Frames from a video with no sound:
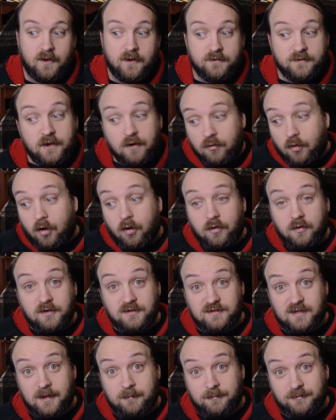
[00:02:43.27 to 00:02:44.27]
There are
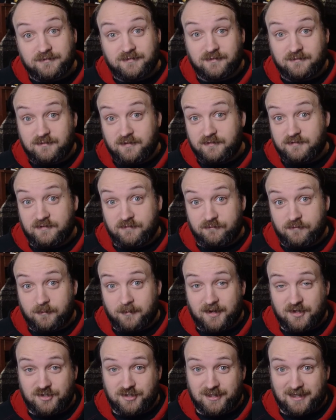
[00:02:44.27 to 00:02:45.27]
examples of
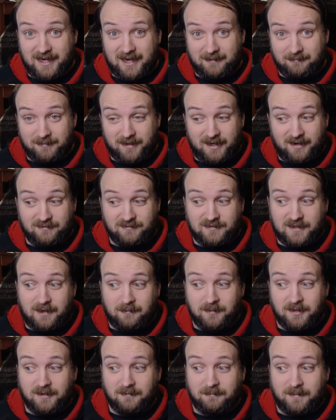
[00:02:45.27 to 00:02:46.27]
disinformation campaigns
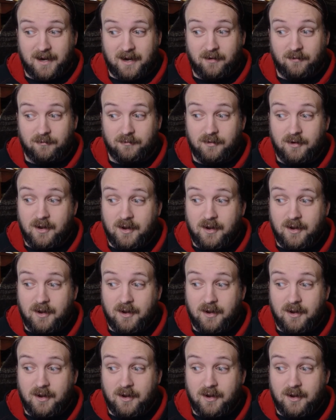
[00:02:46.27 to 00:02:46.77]
coming about